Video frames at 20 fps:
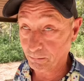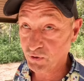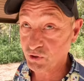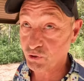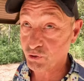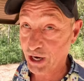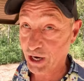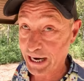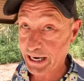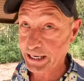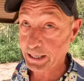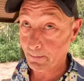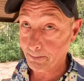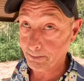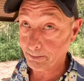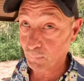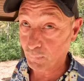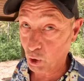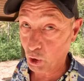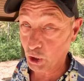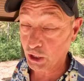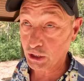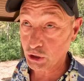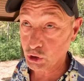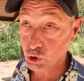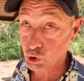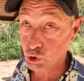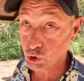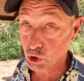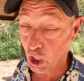State Park
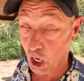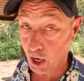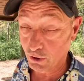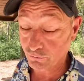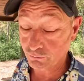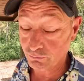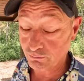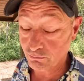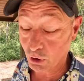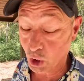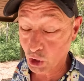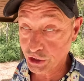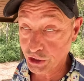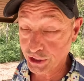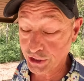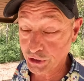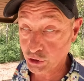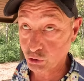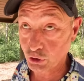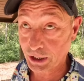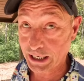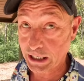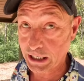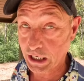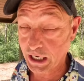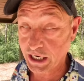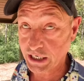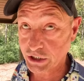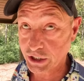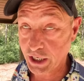stuff. Martin Creek
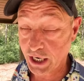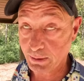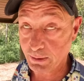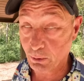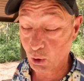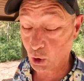Lake State